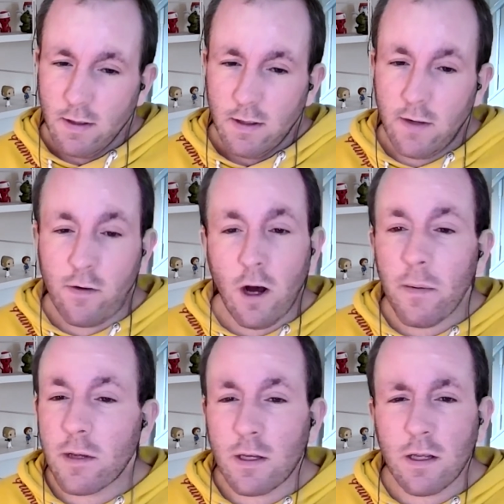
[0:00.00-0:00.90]

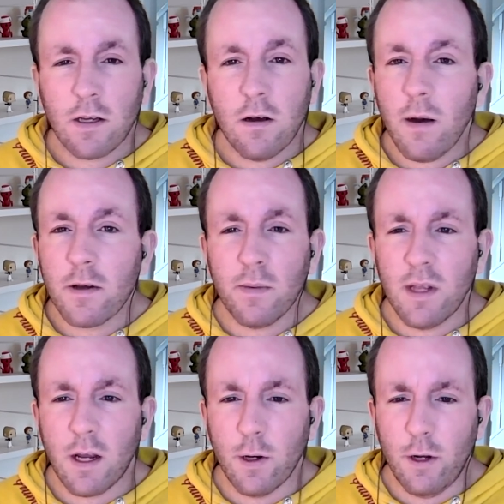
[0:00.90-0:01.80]
there's got to be something they
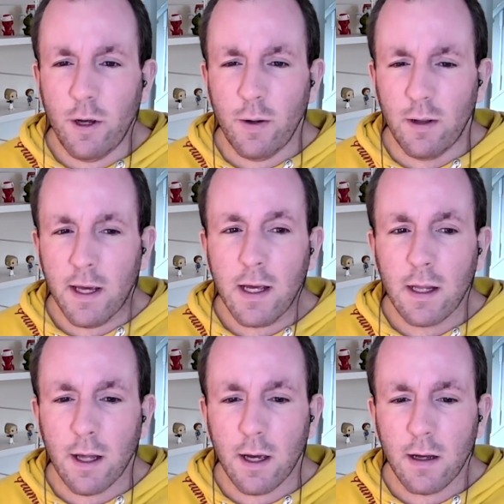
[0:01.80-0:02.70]
can do
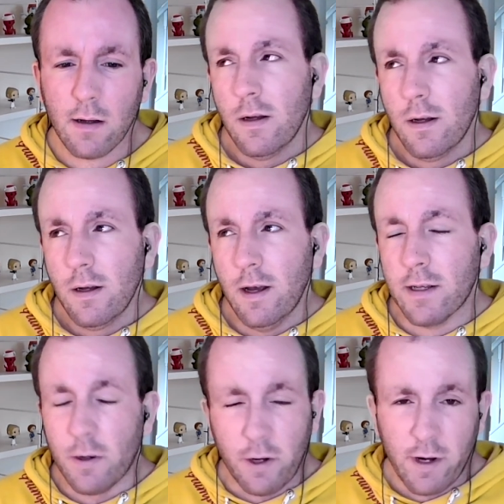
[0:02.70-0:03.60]
legally. It's
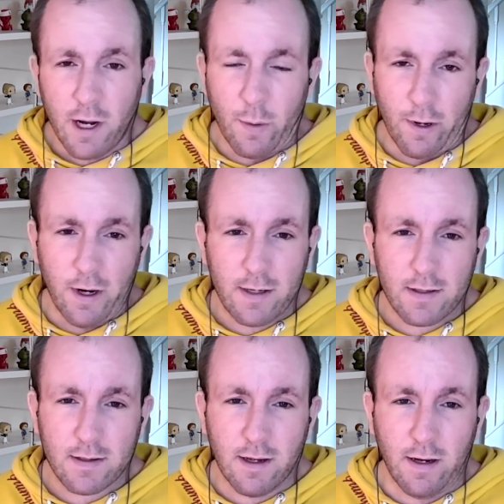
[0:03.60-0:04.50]
only going to get
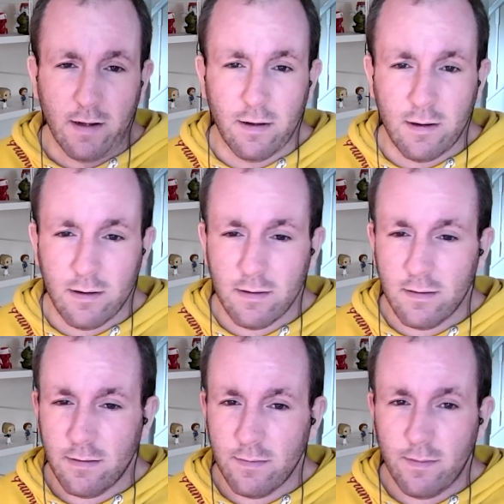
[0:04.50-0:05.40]
worse, and
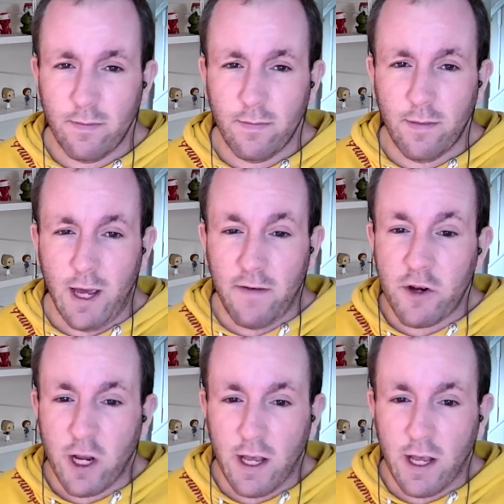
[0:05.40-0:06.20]
if she is